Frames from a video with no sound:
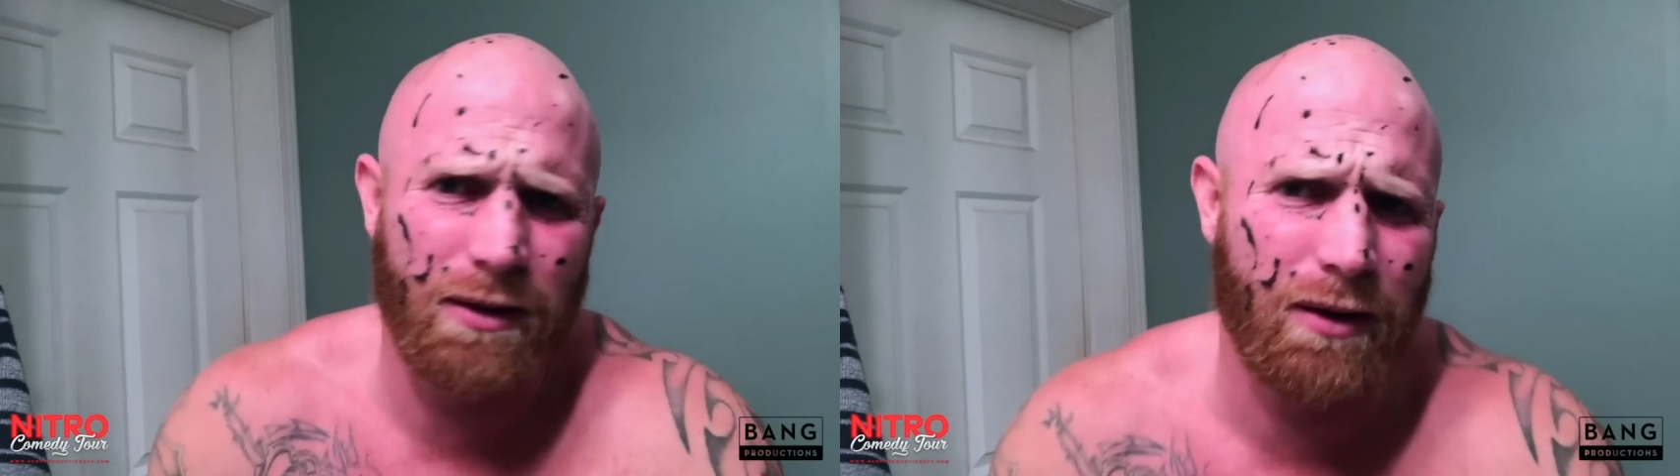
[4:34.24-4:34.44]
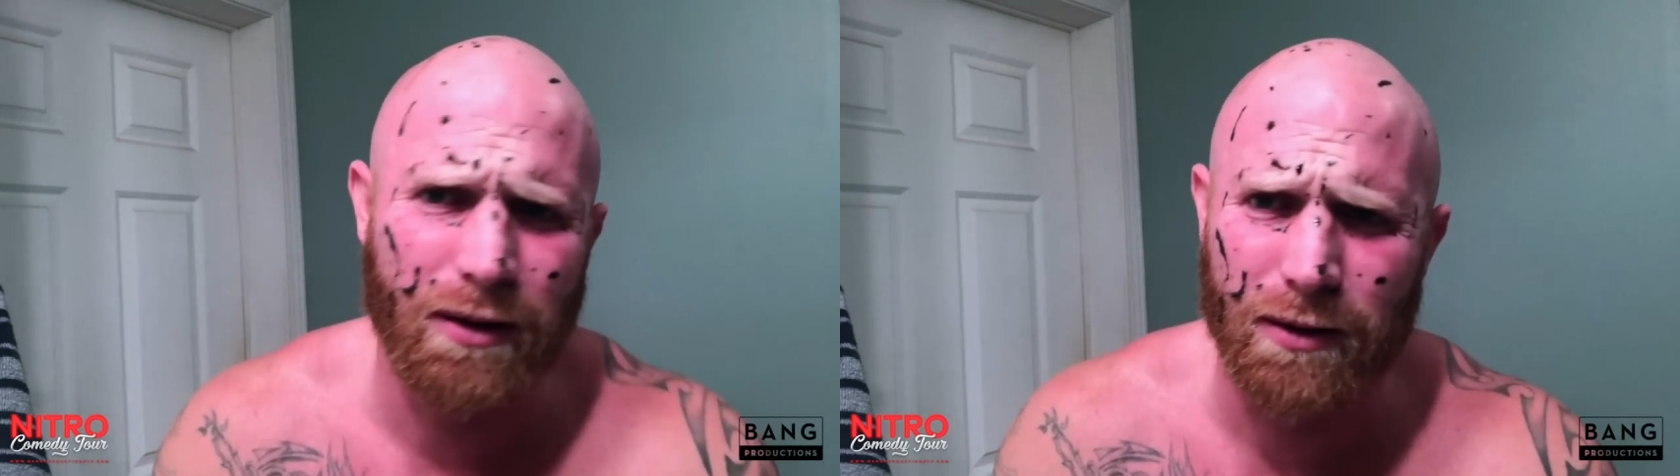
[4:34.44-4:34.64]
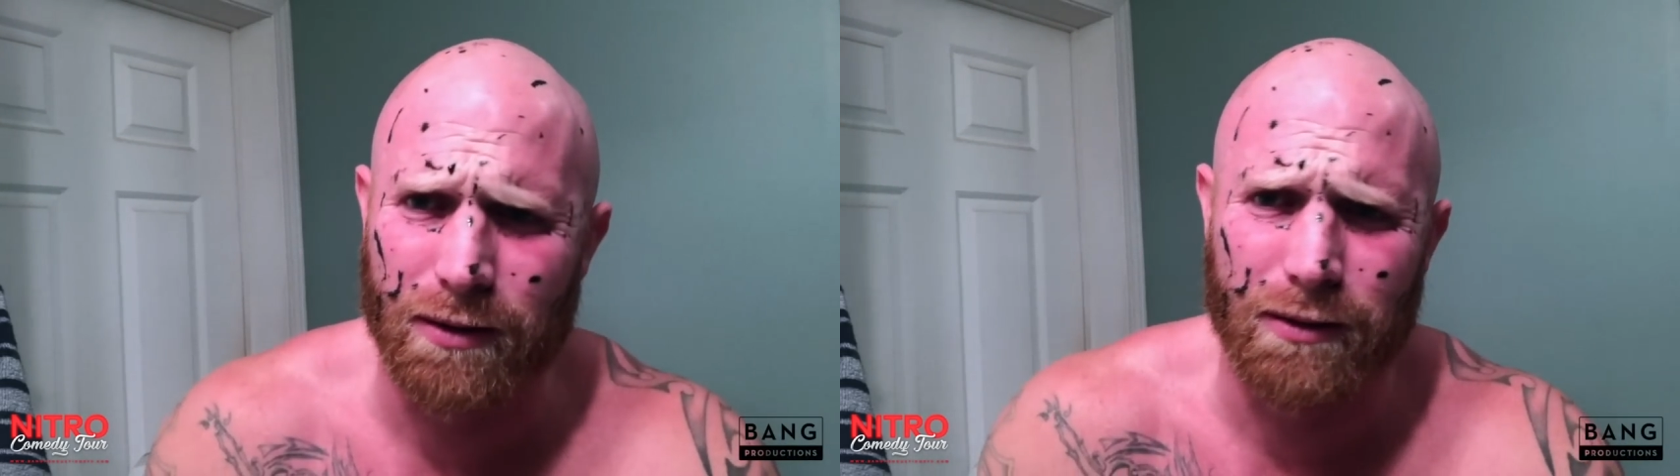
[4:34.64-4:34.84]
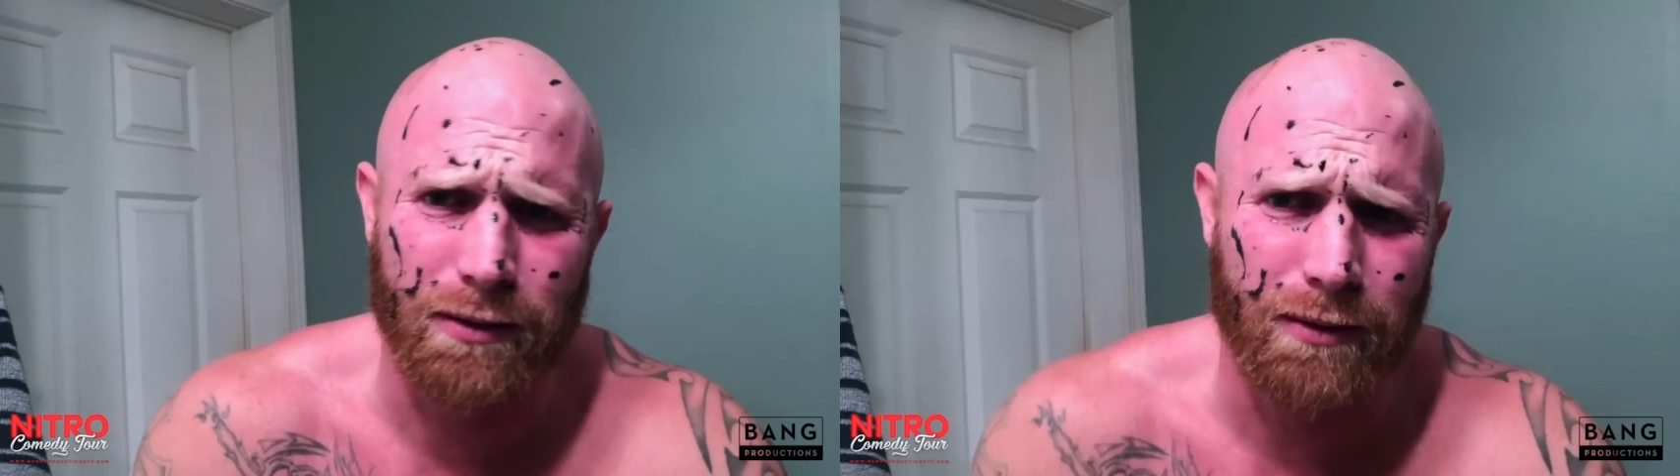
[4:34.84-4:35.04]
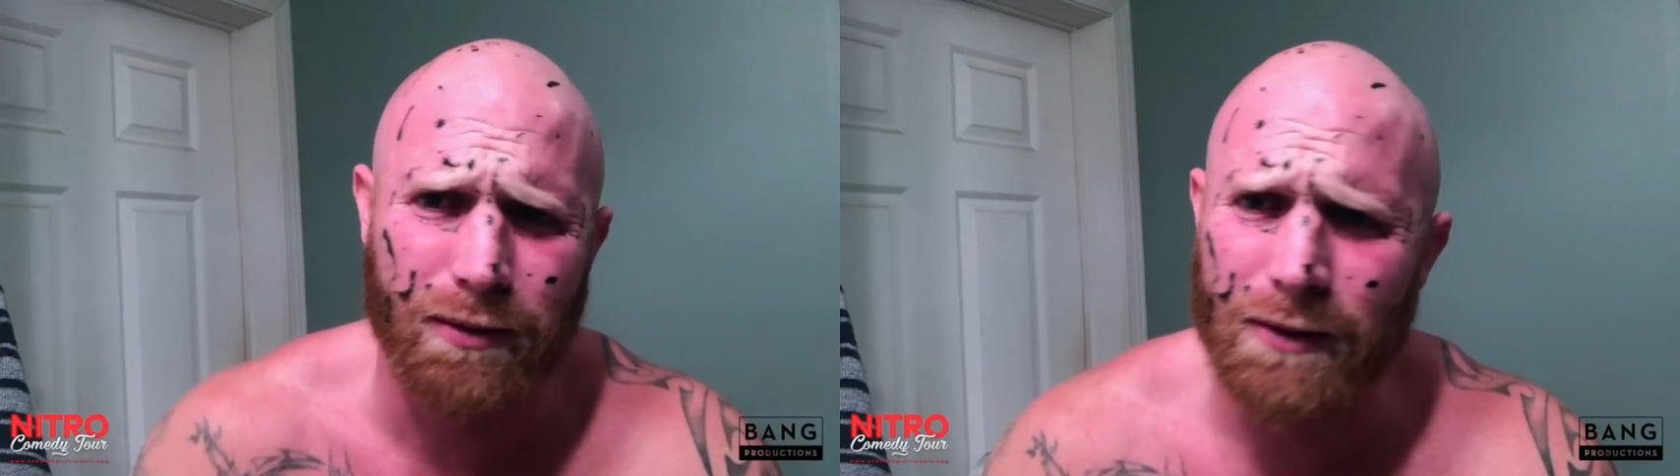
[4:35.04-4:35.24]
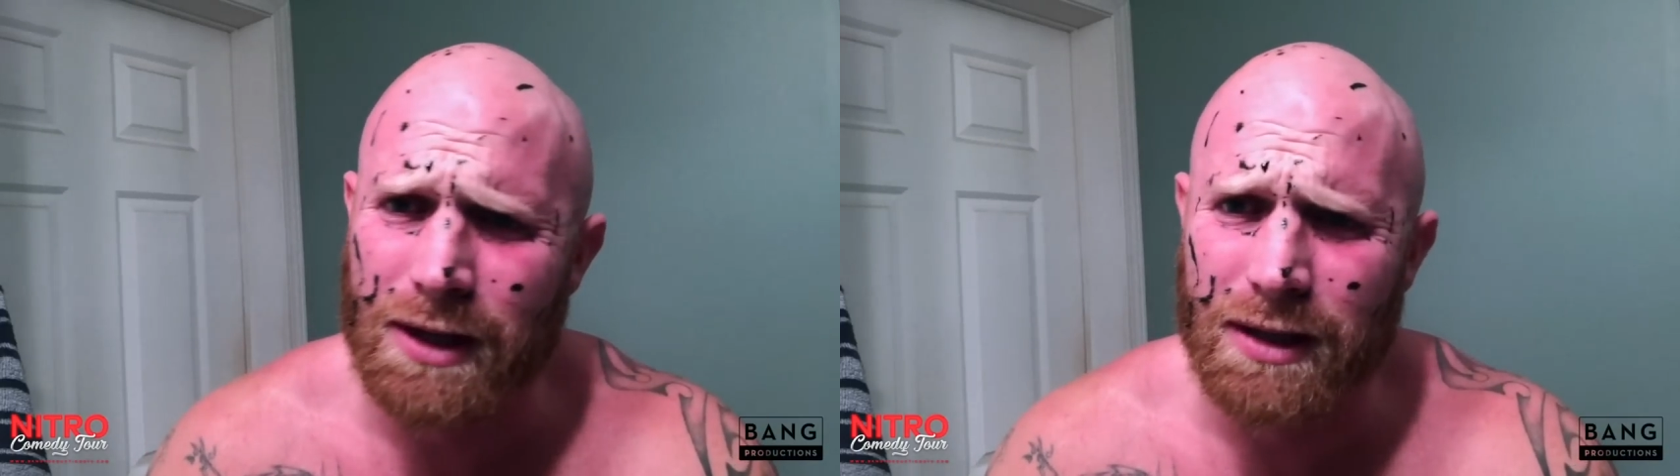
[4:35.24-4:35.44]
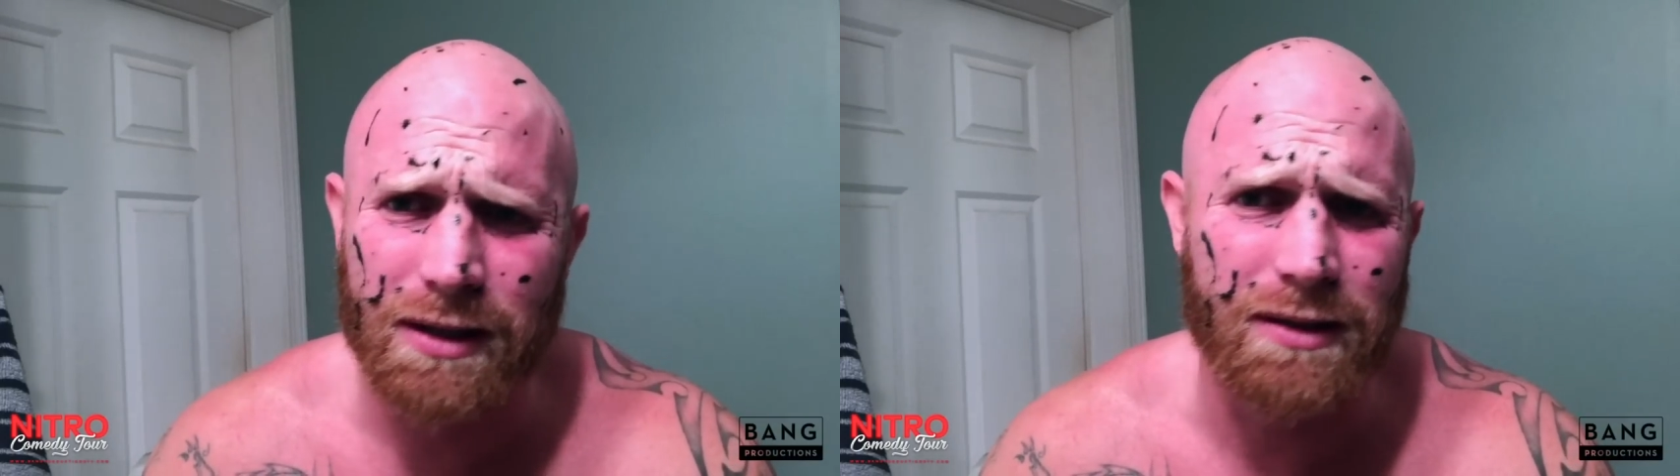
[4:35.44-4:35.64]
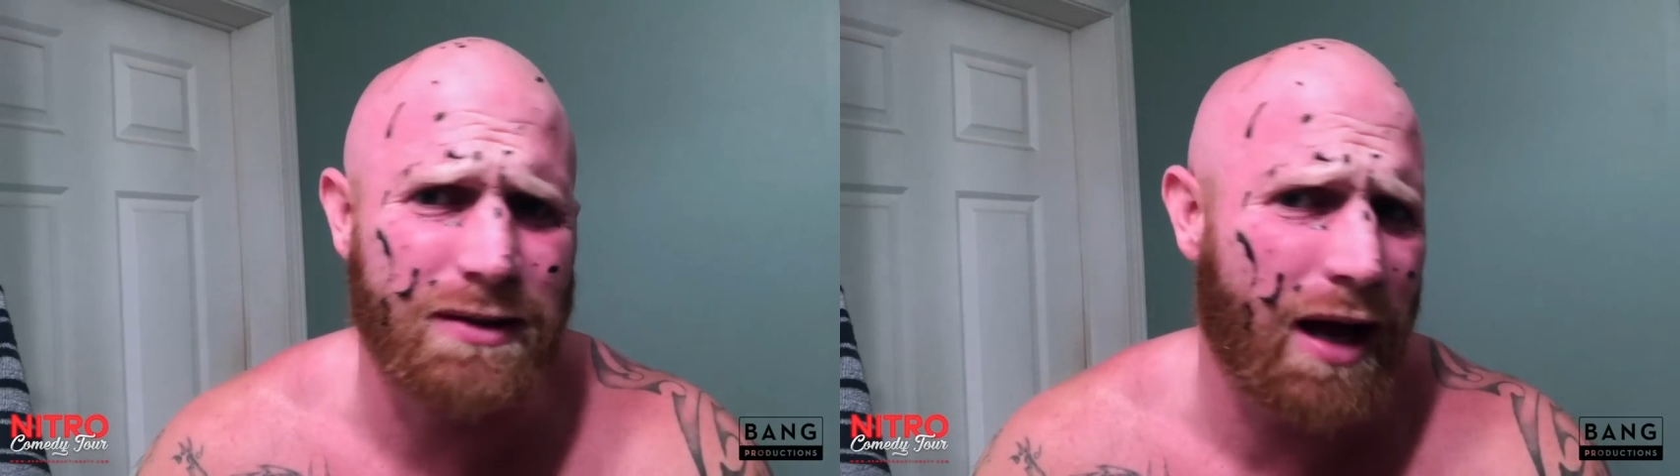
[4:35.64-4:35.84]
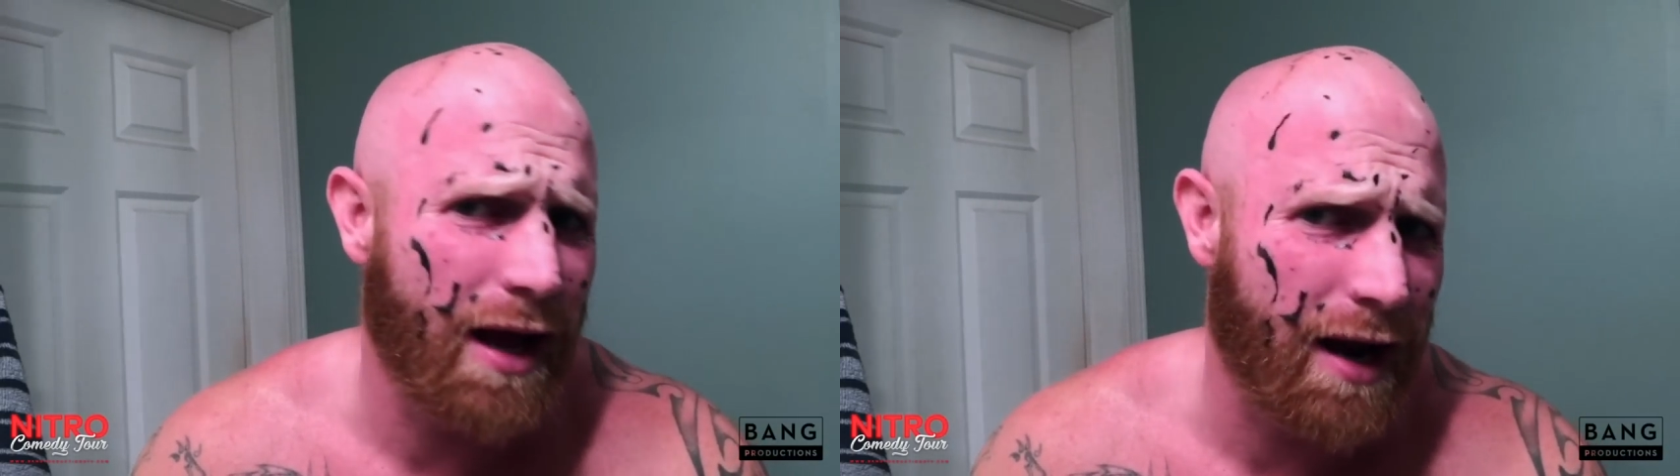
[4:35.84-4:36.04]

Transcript: Cause I,